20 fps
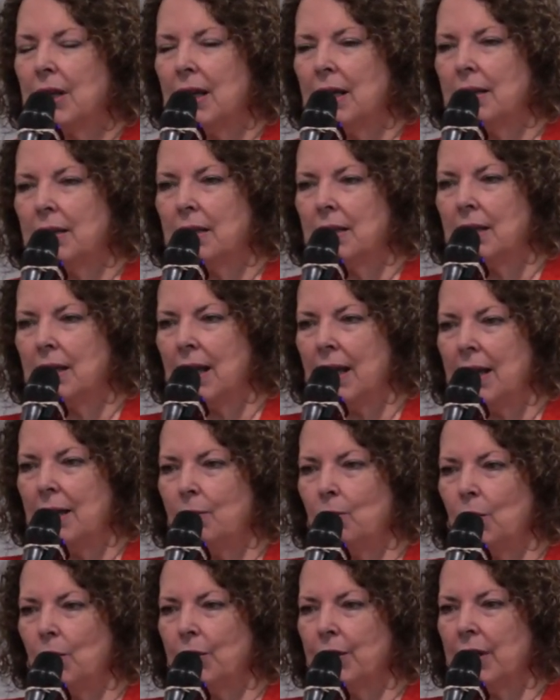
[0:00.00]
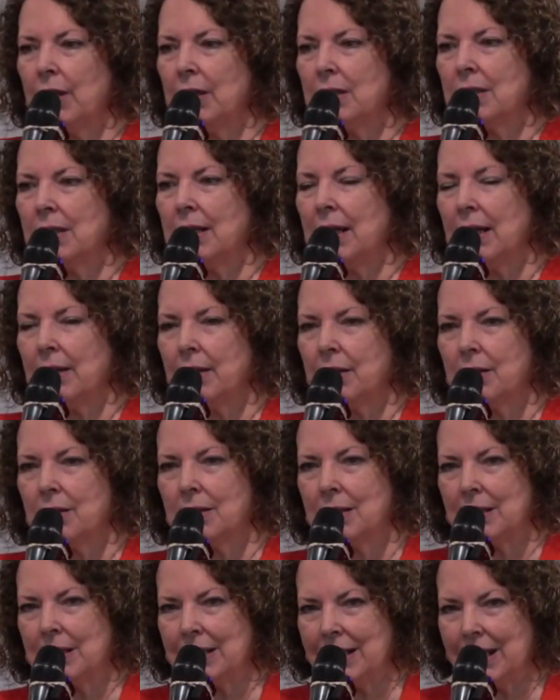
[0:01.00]
and the name working together
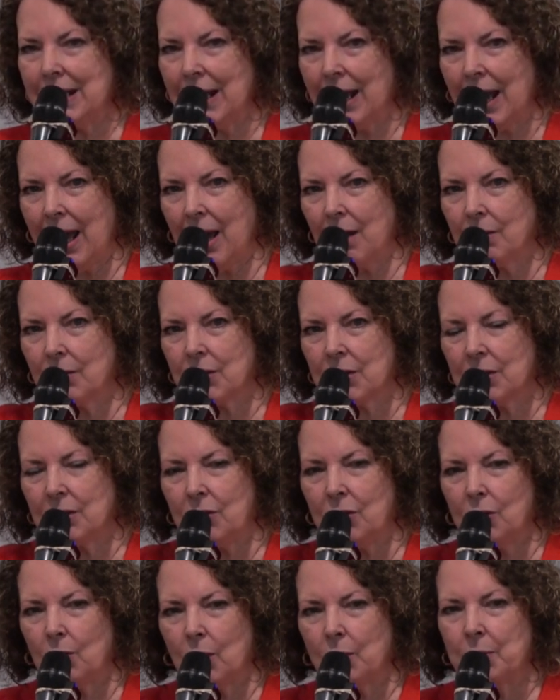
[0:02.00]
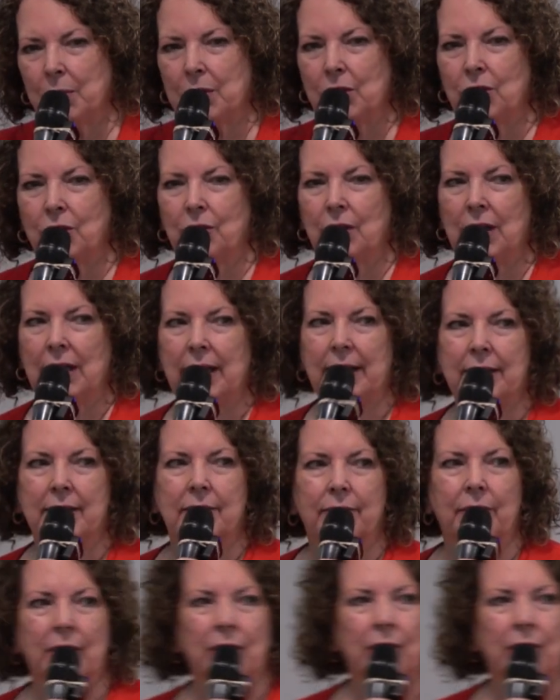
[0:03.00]
to dig out new opportunities for